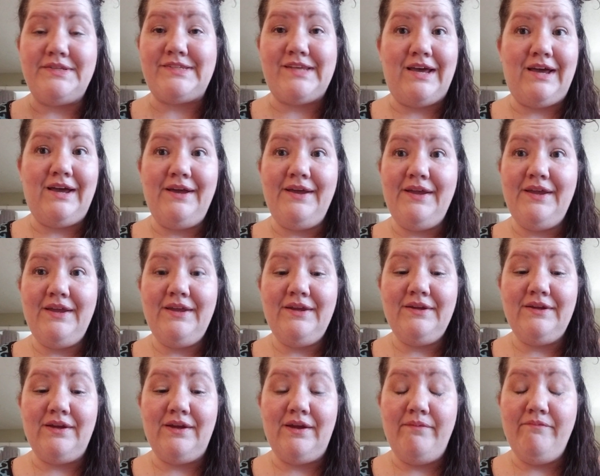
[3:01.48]
I
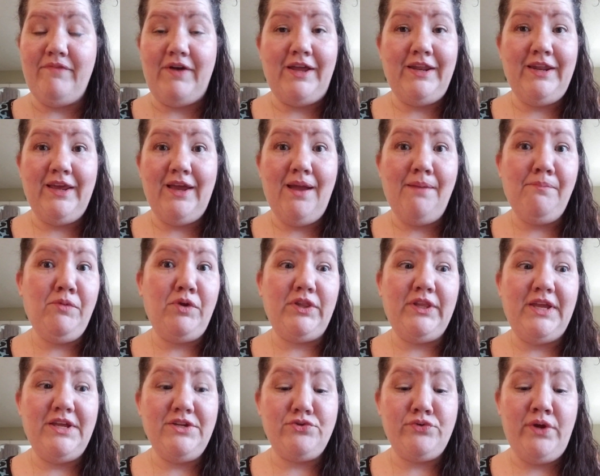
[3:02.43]
am finding I'm
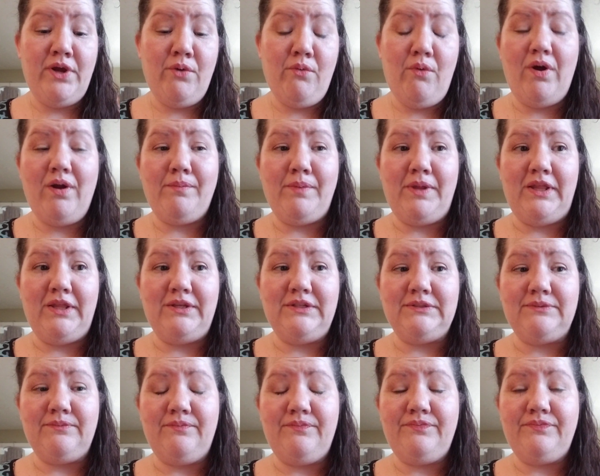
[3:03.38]
really enjoying watermelon.
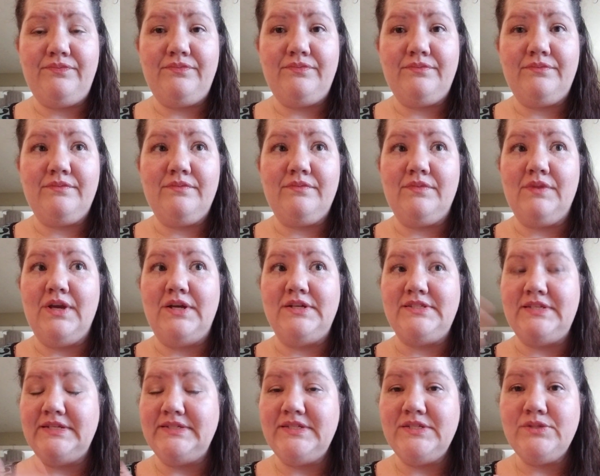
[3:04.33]

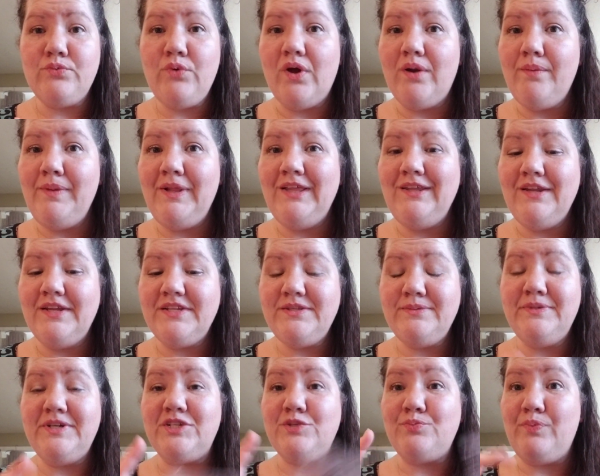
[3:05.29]
Scensy's watermelon, not so
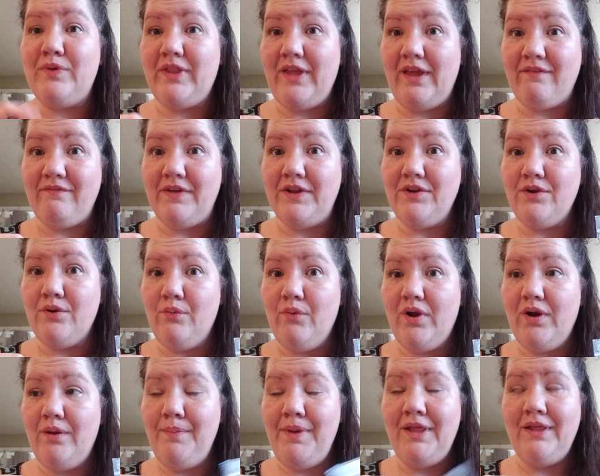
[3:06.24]
much, but like Vendor
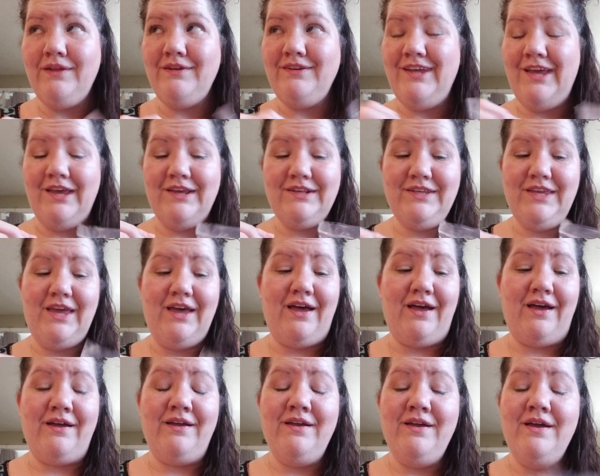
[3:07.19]
watermelon, heck yeah.
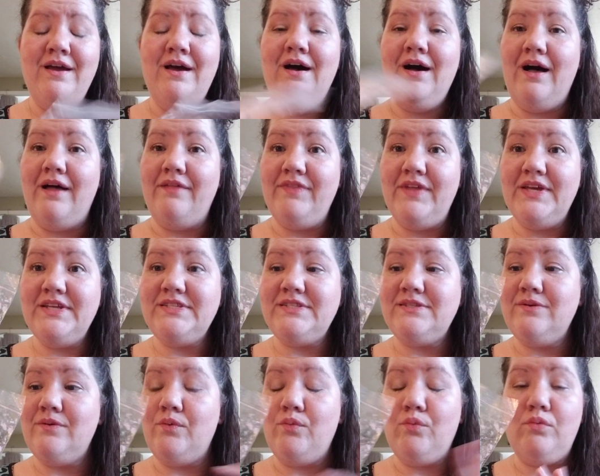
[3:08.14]
This,
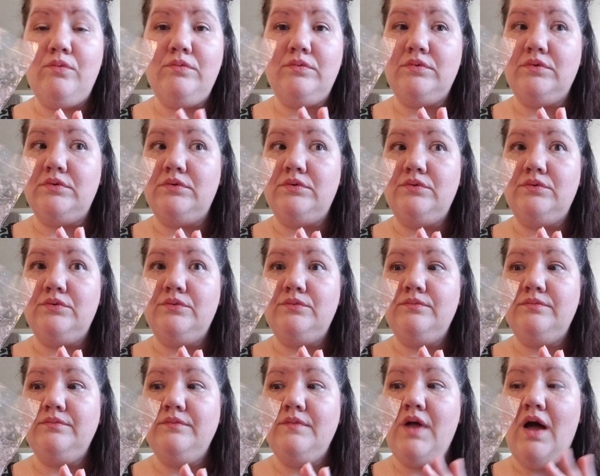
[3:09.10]

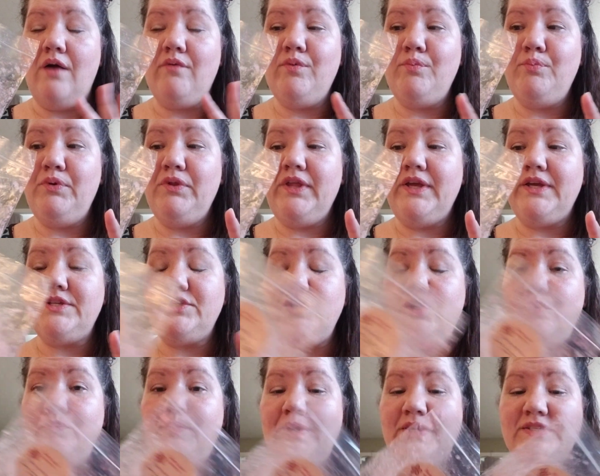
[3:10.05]
I would put like
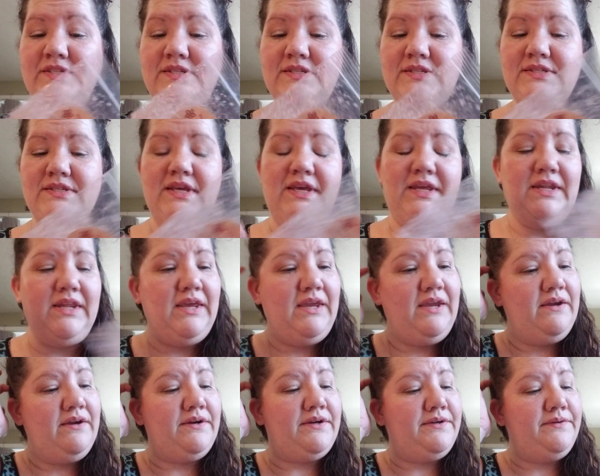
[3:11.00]
2 pieces in
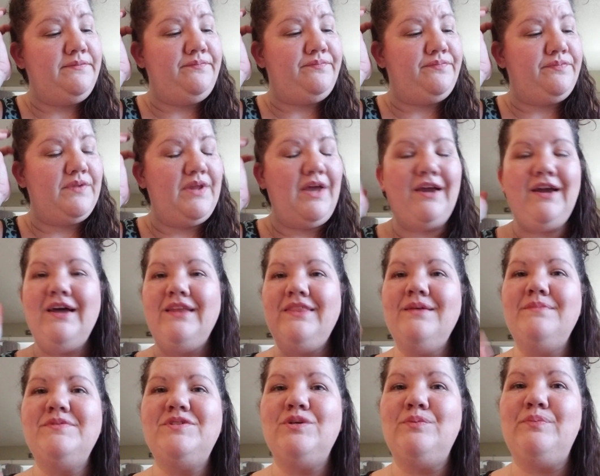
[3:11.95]
here. I cut
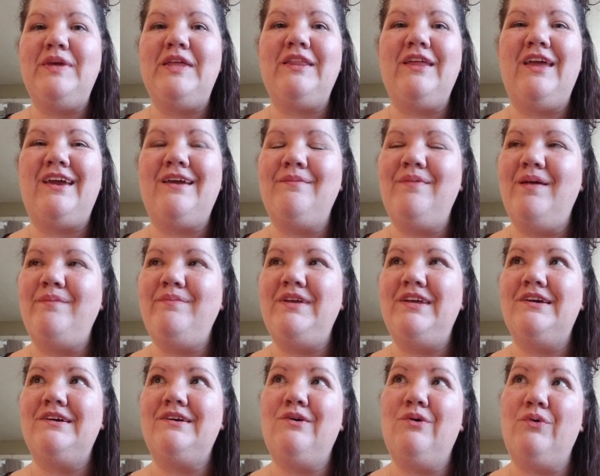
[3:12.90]
them to be like maybe
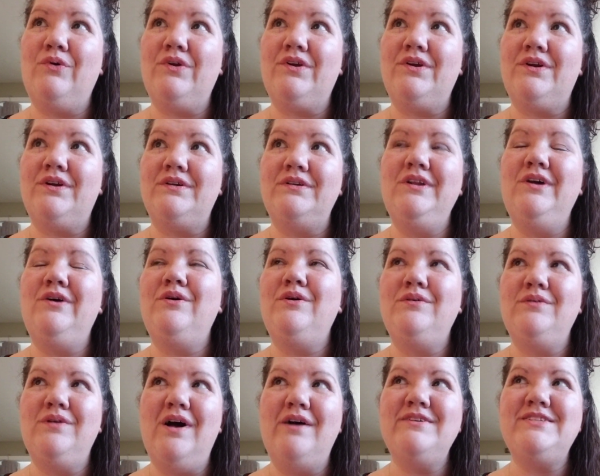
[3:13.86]
a quarter,
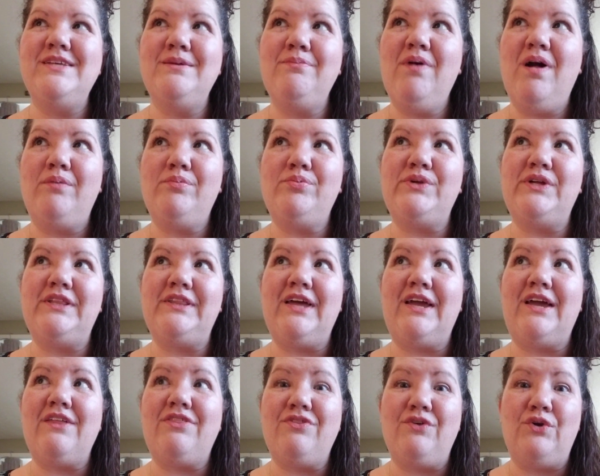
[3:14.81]
no, I would say probably
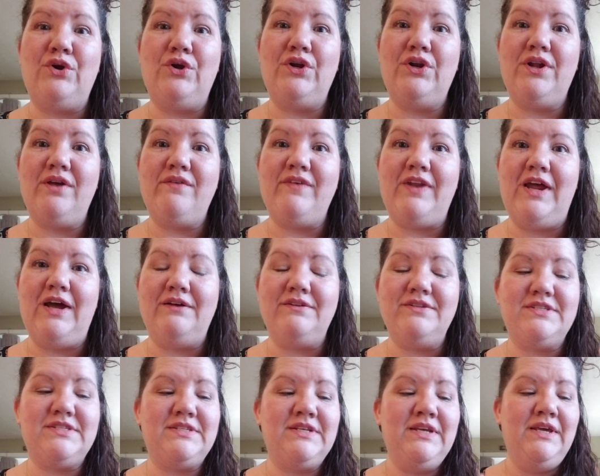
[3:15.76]
like a third of an
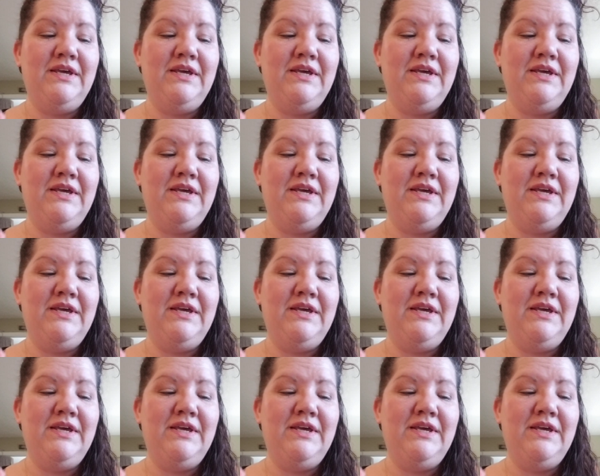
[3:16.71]
ounce.